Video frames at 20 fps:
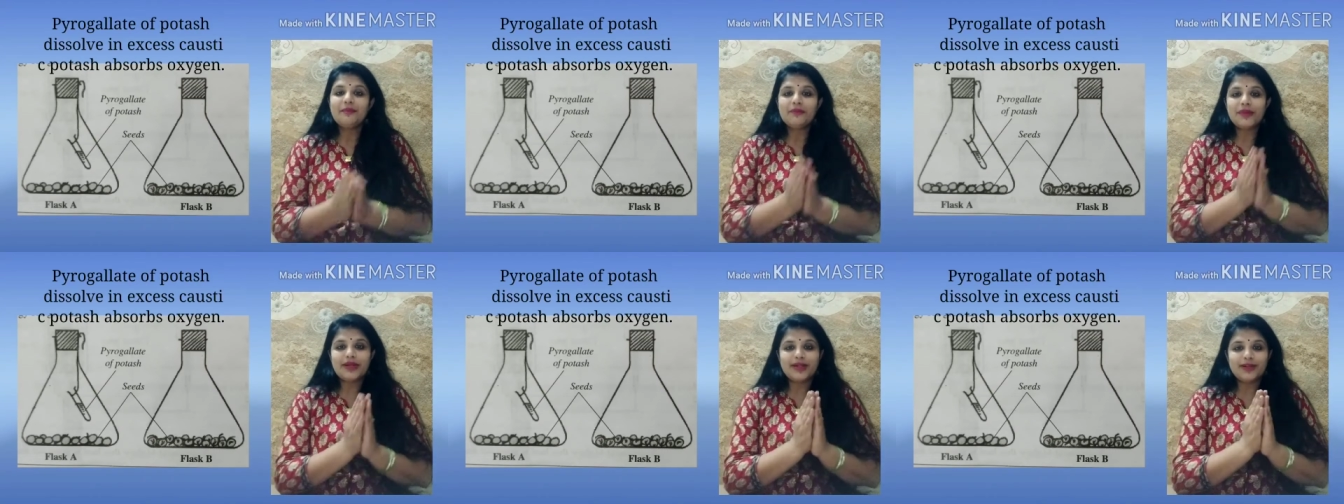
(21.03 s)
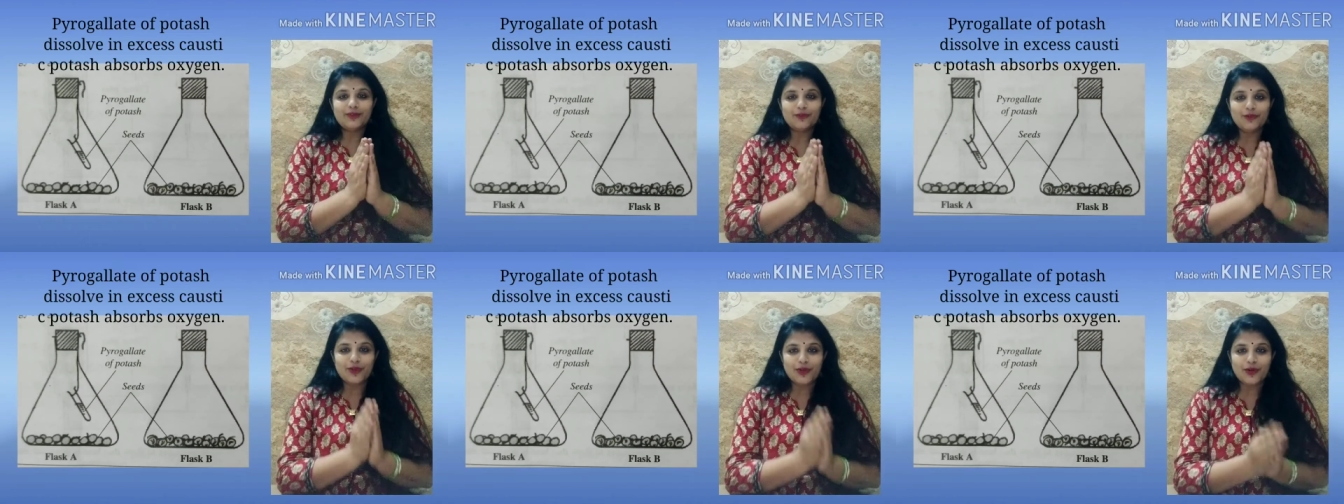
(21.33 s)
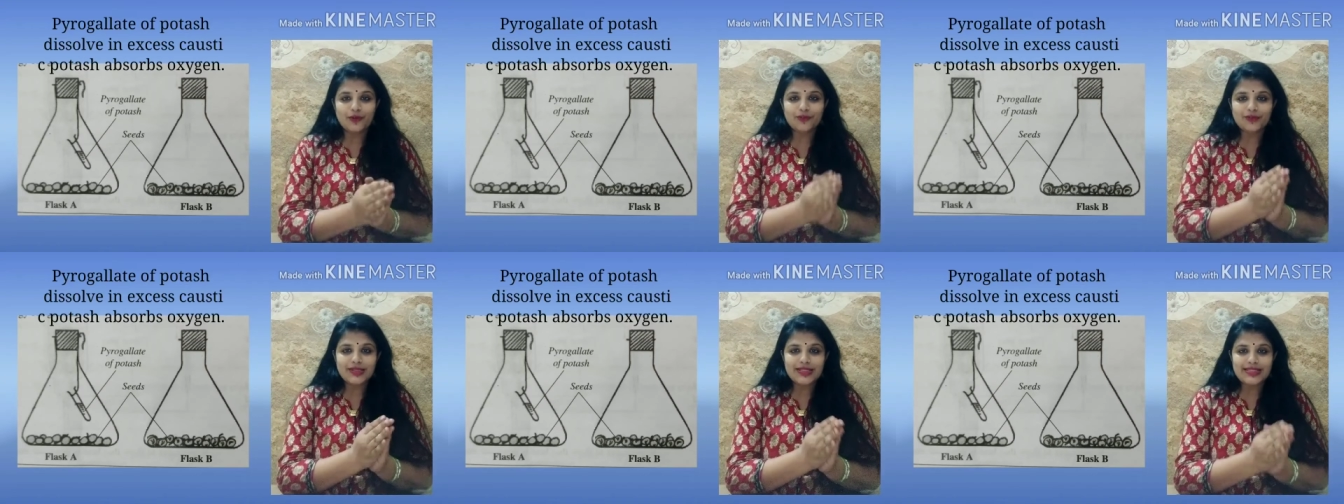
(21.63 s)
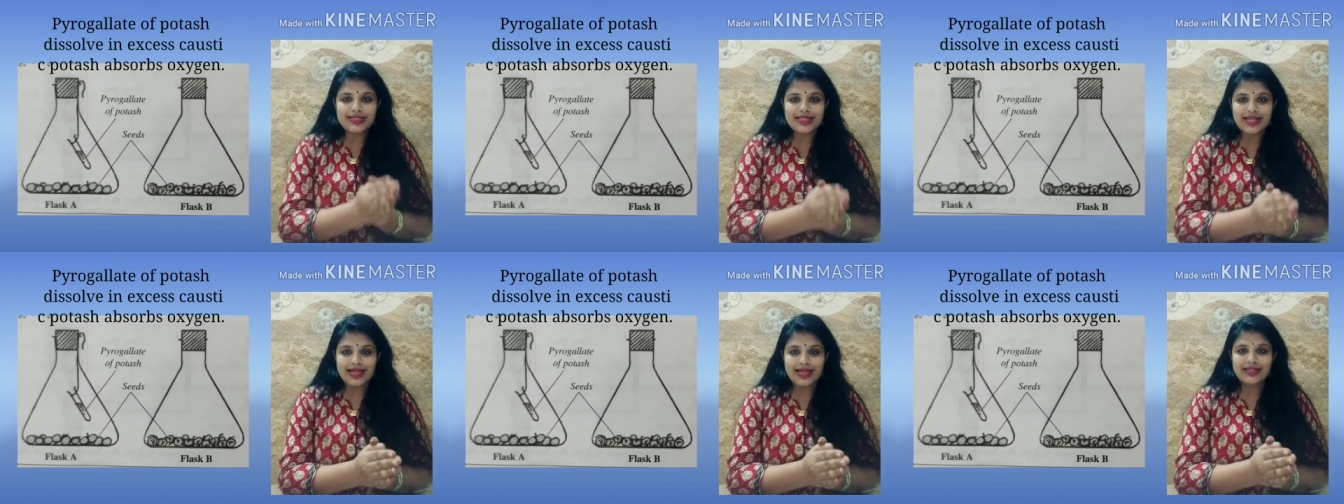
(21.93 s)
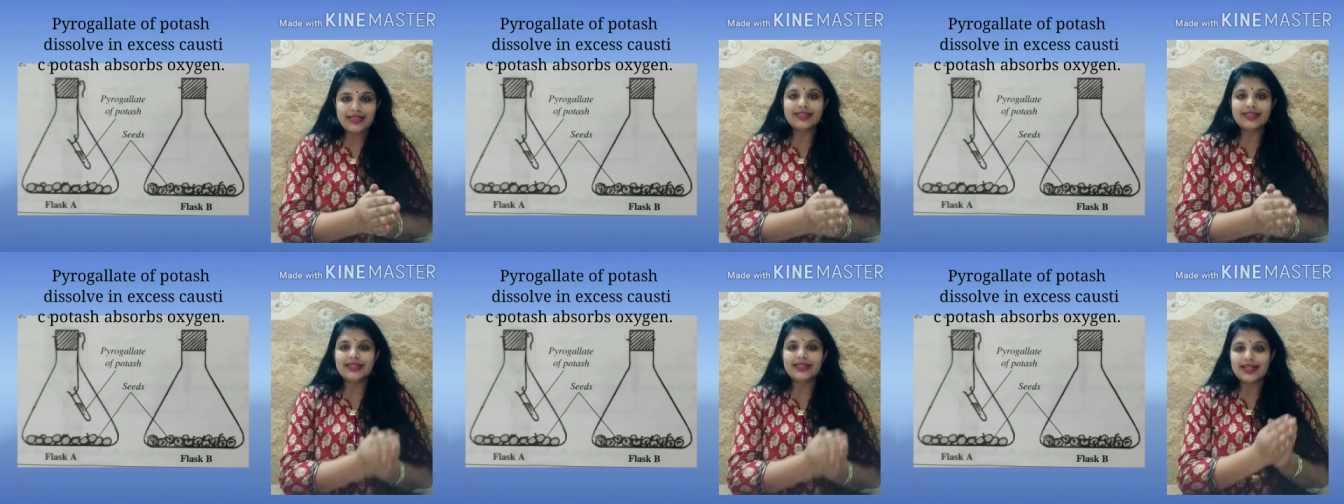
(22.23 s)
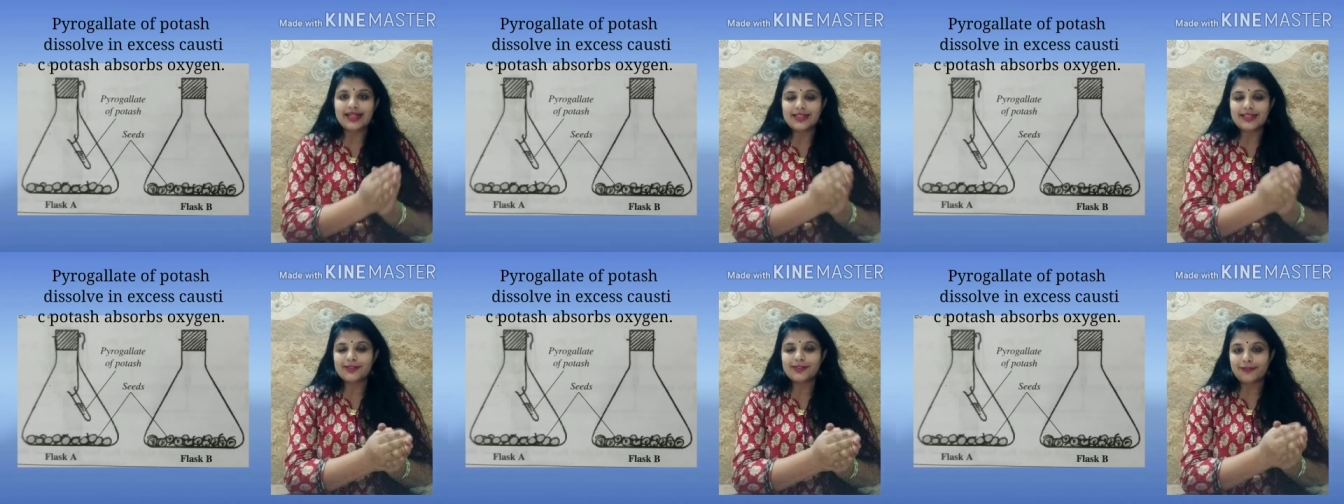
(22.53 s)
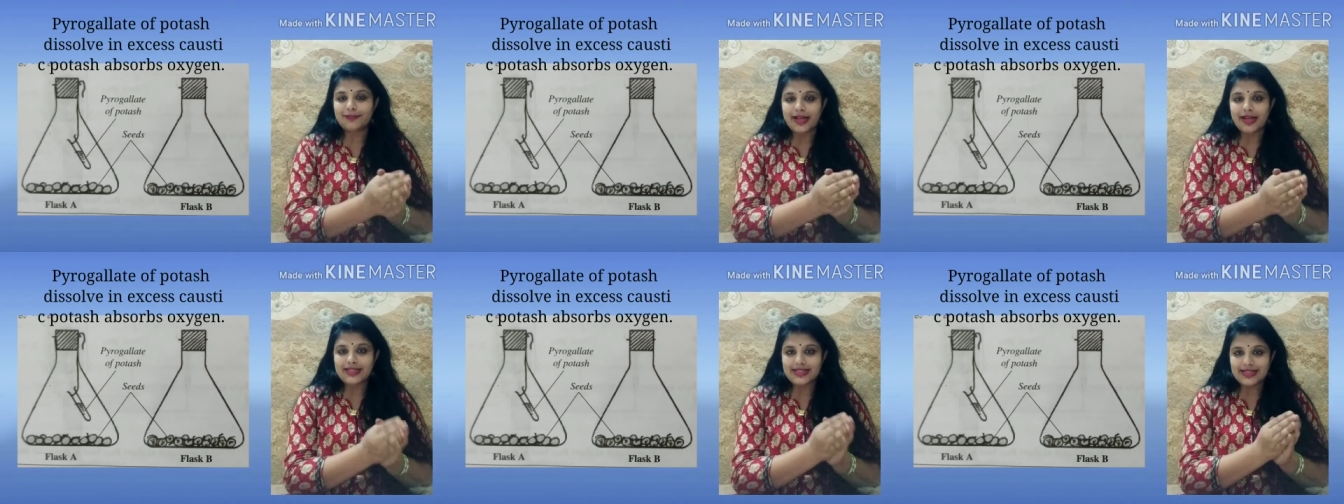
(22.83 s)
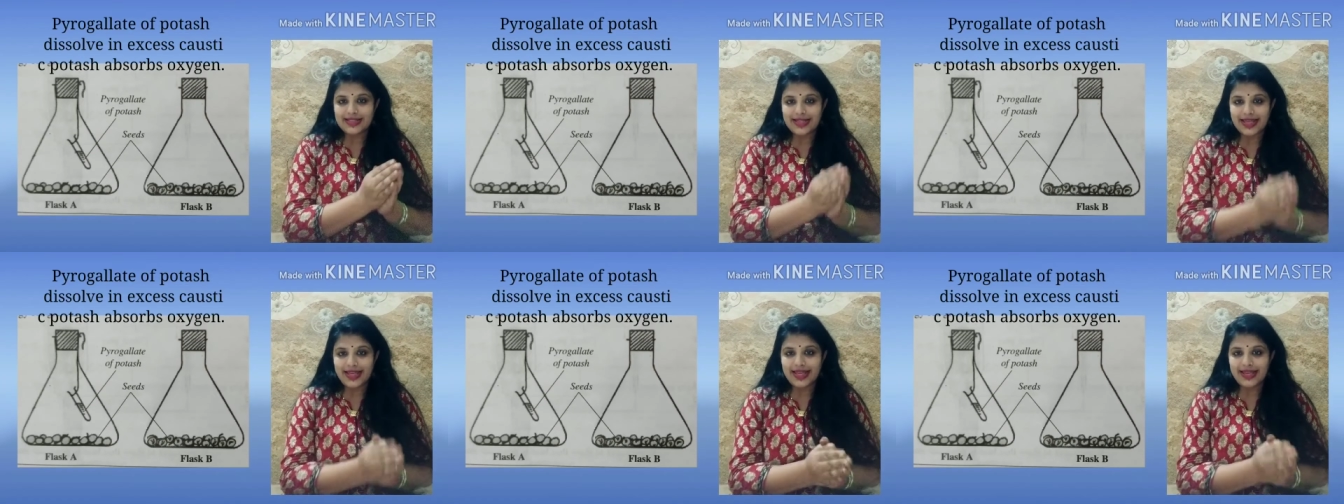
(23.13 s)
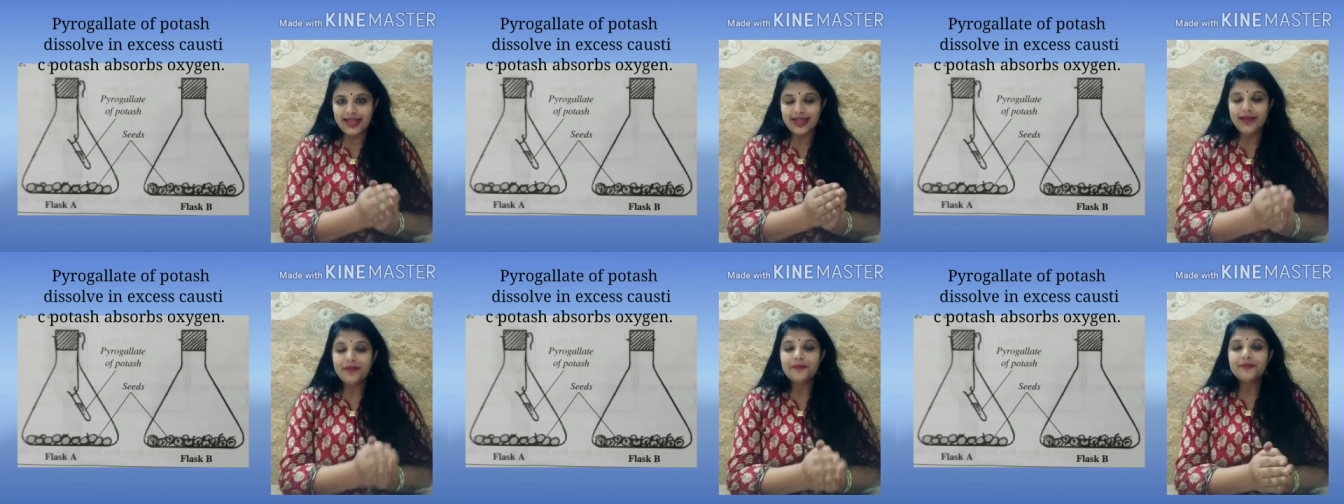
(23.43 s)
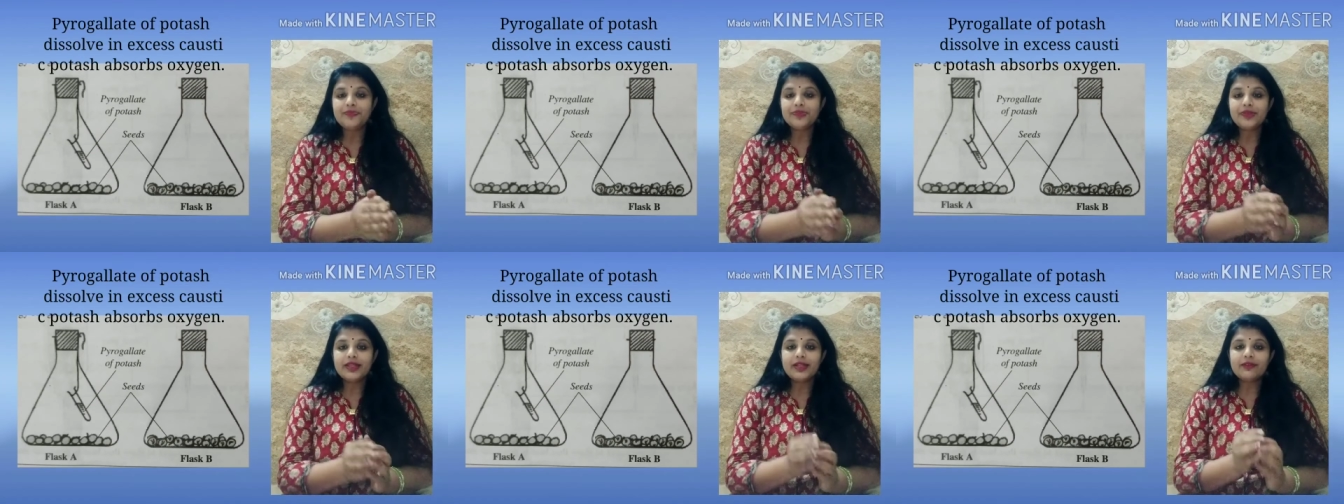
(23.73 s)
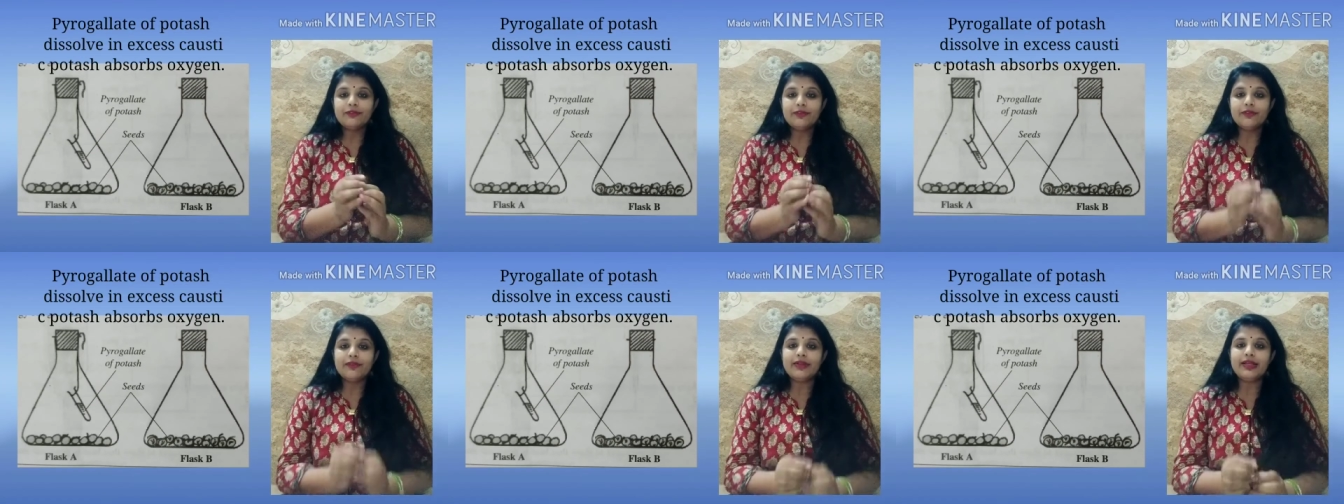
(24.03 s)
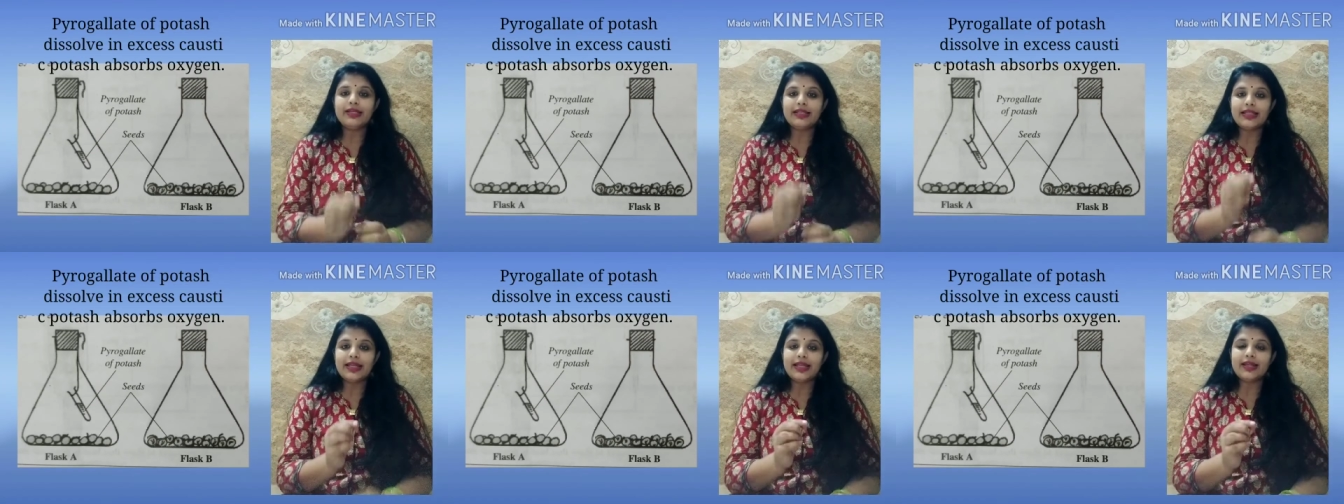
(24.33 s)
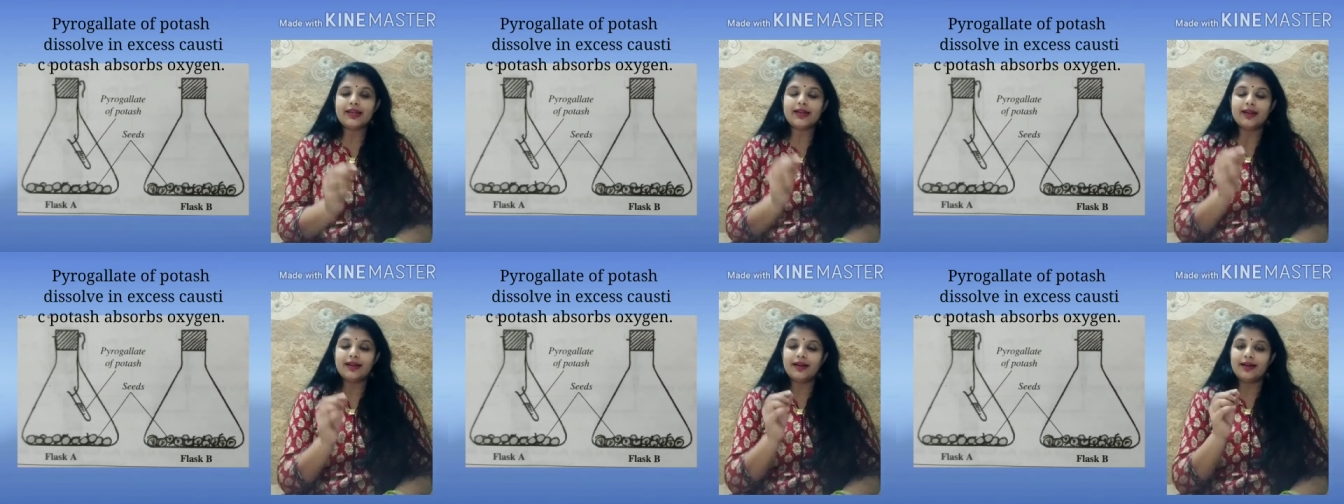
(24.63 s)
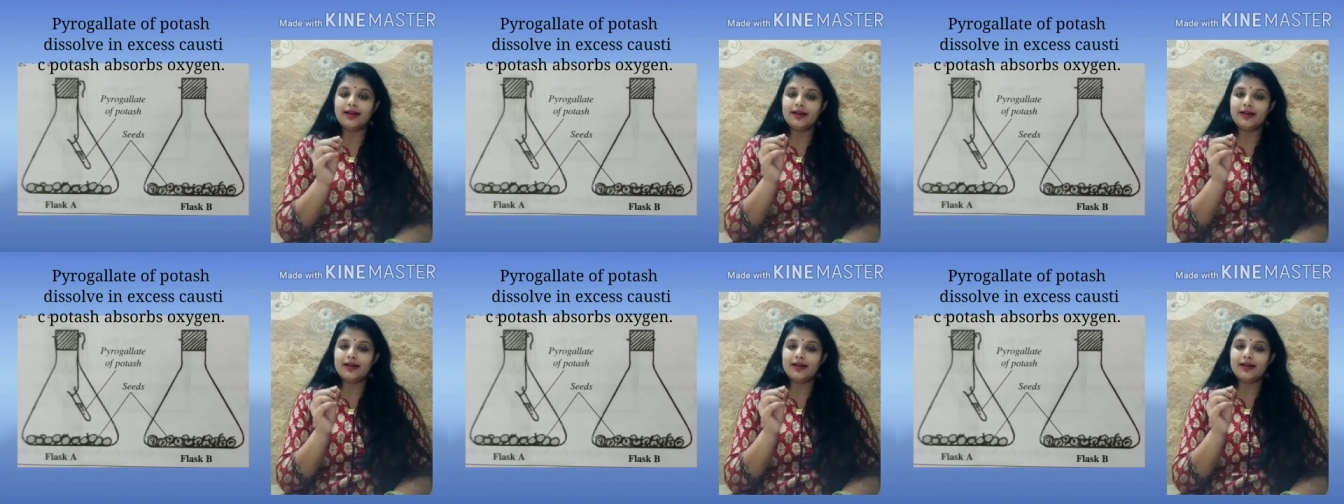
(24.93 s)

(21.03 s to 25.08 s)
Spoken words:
But in one of the set, that is flask A, we will take